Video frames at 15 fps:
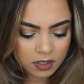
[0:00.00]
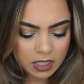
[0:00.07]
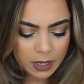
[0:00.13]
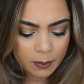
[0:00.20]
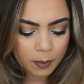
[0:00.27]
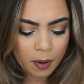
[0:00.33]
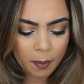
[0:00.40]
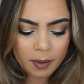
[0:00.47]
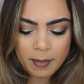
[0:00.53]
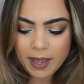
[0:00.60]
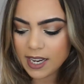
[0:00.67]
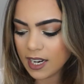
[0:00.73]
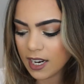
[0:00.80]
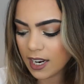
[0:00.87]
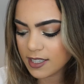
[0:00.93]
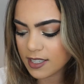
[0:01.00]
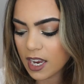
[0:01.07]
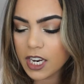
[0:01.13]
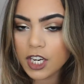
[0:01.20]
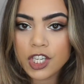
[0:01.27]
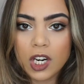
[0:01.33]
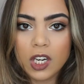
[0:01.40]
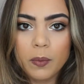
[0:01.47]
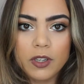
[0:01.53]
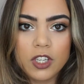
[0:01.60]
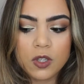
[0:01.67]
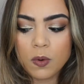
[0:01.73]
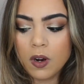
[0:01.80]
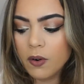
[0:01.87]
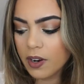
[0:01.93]
it would probably make a nice eyeshadow, which
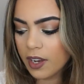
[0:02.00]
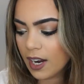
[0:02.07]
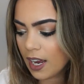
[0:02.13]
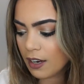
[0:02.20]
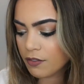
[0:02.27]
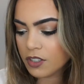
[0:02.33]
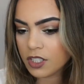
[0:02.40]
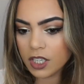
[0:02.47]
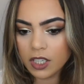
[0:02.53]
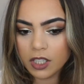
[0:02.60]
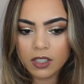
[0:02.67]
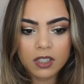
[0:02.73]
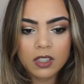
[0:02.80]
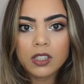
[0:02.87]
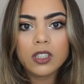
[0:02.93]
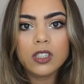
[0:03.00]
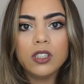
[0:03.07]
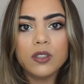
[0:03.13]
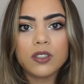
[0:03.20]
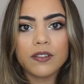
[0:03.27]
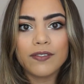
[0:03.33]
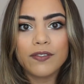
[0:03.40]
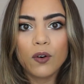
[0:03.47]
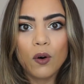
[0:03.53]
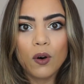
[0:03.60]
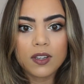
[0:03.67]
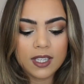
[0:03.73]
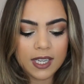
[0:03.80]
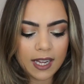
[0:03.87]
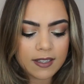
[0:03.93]
is what I'm gonna have to use it
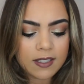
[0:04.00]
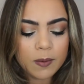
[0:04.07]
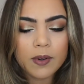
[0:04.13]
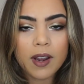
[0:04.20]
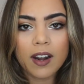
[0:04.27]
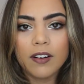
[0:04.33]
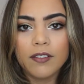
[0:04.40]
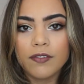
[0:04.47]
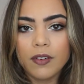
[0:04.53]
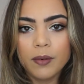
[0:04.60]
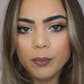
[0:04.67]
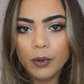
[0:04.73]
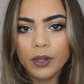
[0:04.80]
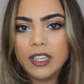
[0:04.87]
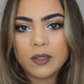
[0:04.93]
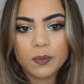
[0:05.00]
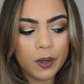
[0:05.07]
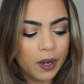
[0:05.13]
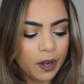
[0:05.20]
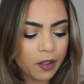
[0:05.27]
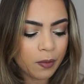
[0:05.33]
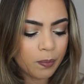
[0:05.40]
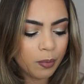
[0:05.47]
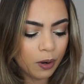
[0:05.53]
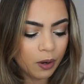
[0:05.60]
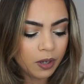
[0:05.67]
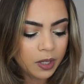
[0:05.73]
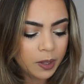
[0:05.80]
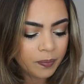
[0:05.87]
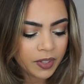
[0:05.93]
for to get some kind of money's worth,
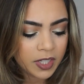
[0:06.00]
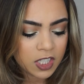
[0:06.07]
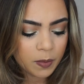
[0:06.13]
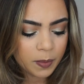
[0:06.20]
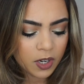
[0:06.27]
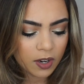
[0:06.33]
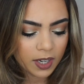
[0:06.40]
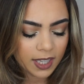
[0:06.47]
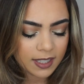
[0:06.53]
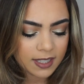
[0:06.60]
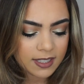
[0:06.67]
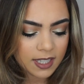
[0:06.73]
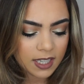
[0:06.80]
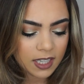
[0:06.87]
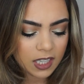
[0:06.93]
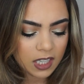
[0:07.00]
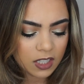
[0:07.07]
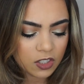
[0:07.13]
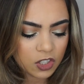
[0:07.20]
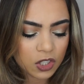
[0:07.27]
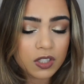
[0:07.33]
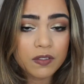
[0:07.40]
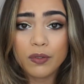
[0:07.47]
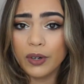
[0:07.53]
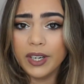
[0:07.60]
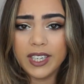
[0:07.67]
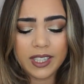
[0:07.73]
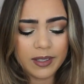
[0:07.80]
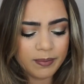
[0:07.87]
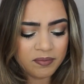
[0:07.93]
but to be honest, just
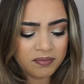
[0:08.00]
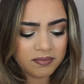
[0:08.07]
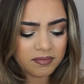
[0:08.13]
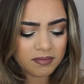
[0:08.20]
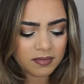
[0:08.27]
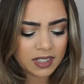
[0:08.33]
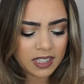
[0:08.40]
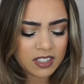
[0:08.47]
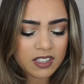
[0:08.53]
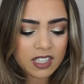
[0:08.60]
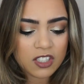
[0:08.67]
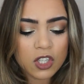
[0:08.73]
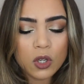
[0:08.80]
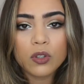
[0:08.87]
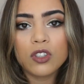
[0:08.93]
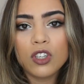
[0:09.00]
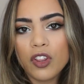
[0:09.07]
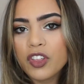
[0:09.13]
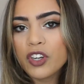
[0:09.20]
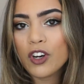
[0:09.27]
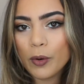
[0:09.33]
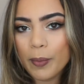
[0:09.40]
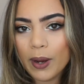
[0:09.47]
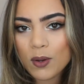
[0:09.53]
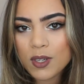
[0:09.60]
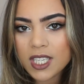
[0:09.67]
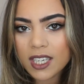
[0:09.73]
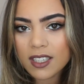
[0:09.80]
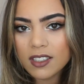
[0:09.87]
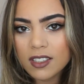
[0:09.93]
avoid it. There's nothing good
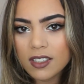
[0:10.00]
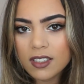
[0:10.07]
about it.